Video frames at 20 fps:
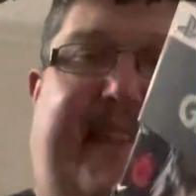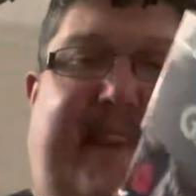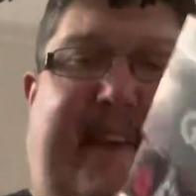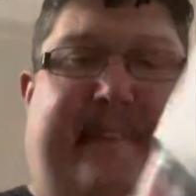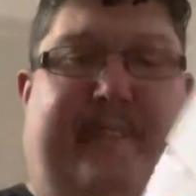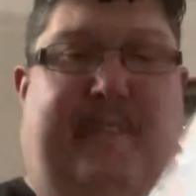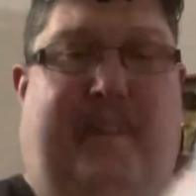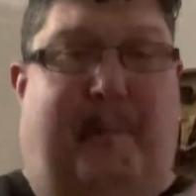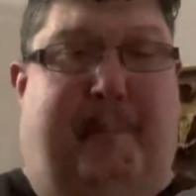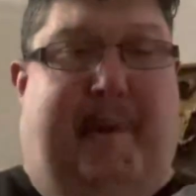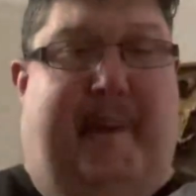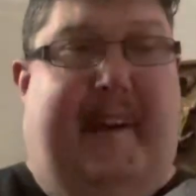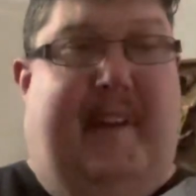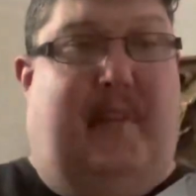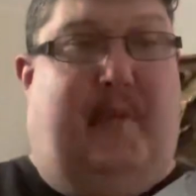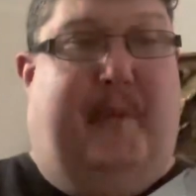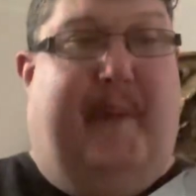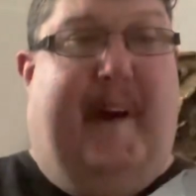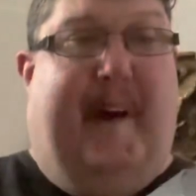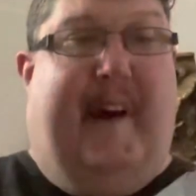for
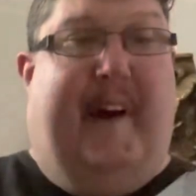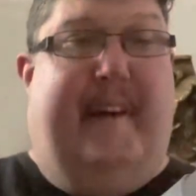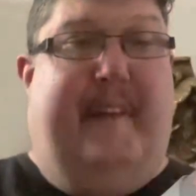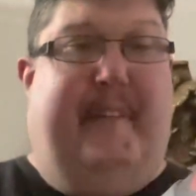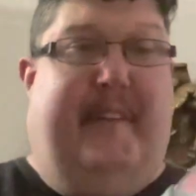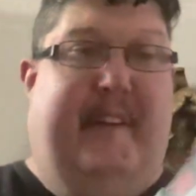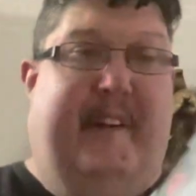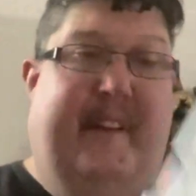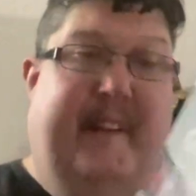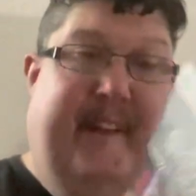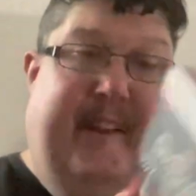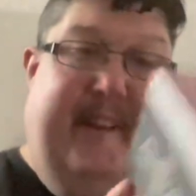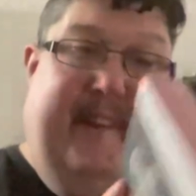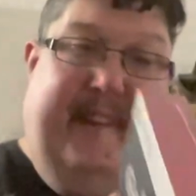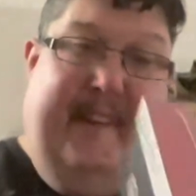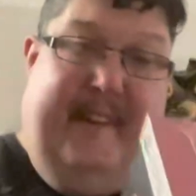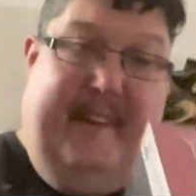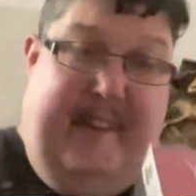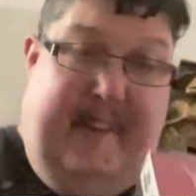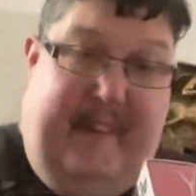PS5.
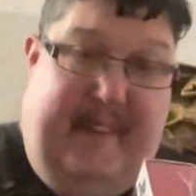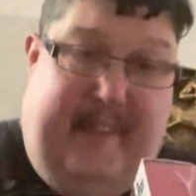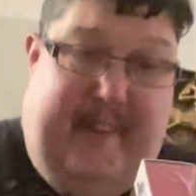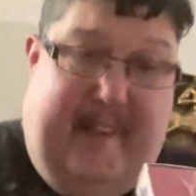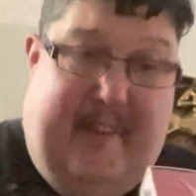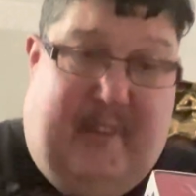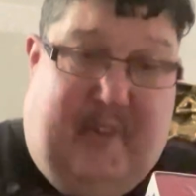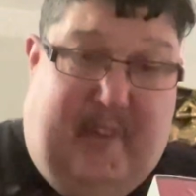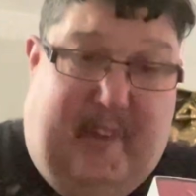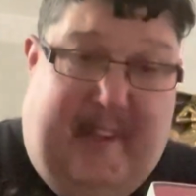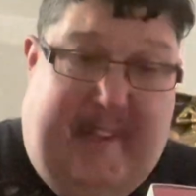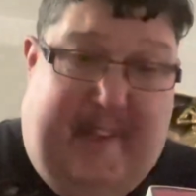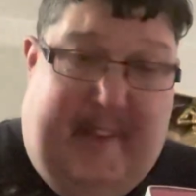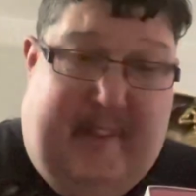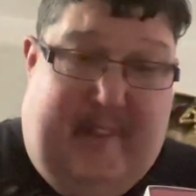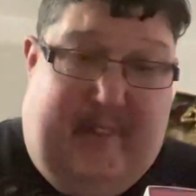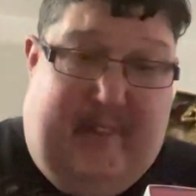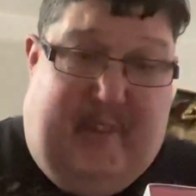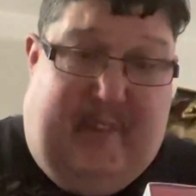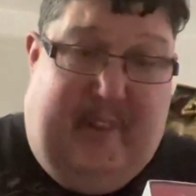This
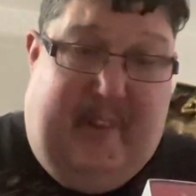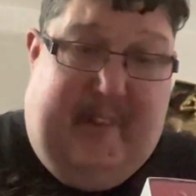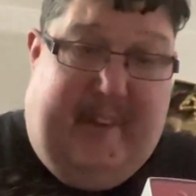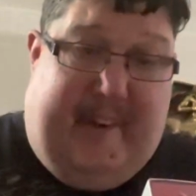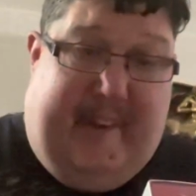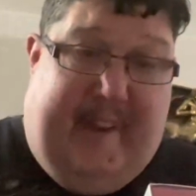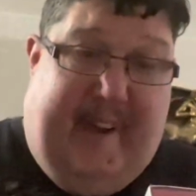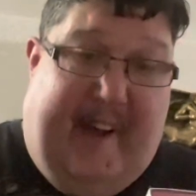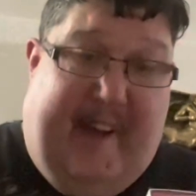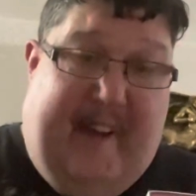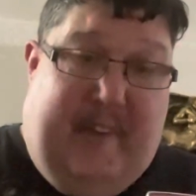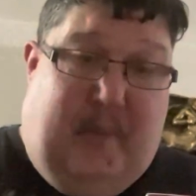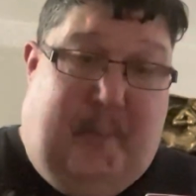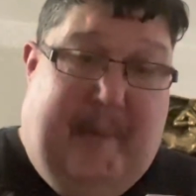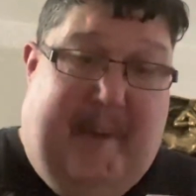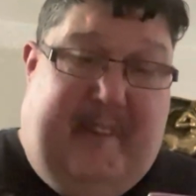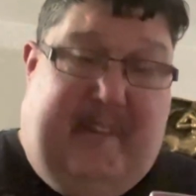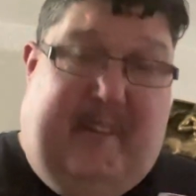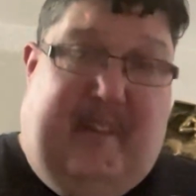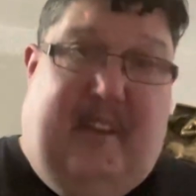is the
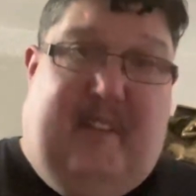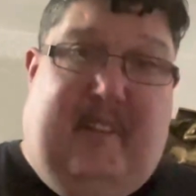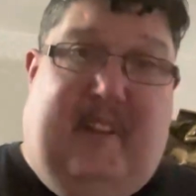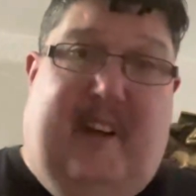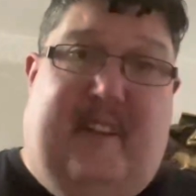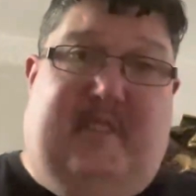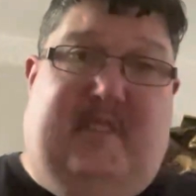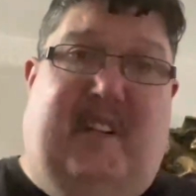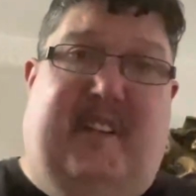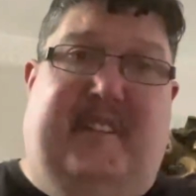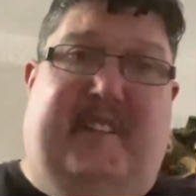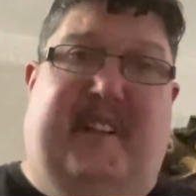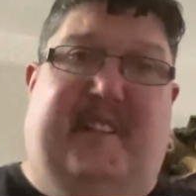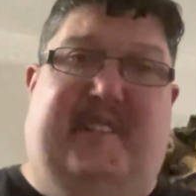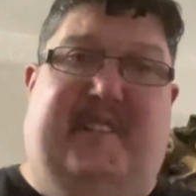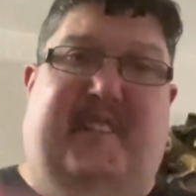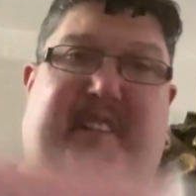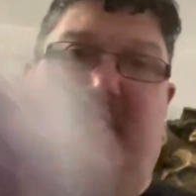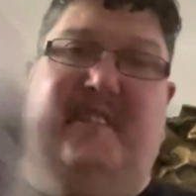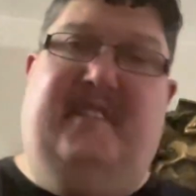Cosmic Deluxe
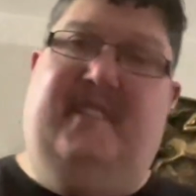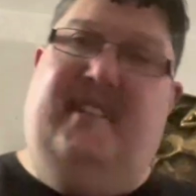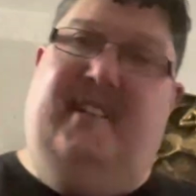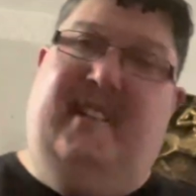Edition.